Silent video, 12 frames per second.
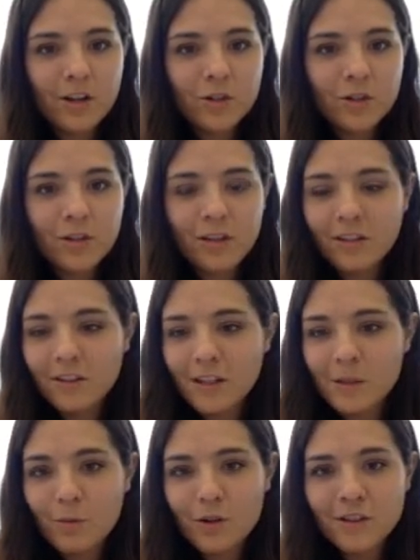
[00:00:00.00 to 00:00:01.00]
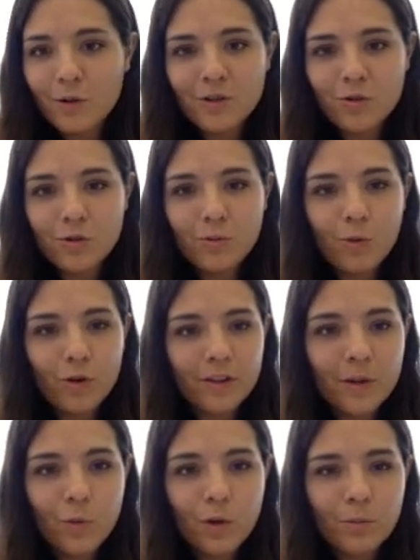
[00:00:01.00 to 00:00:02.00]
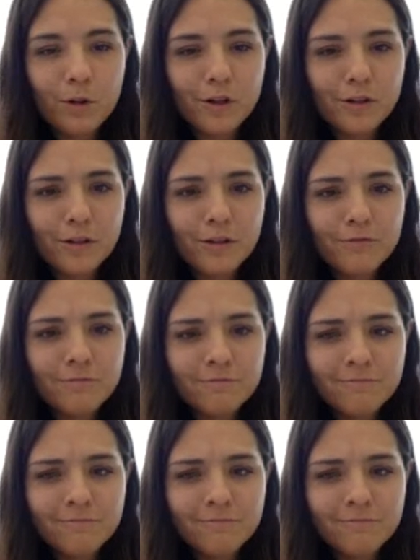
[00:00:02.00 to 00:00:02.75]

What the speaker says: Do you think that this person drew more than one person?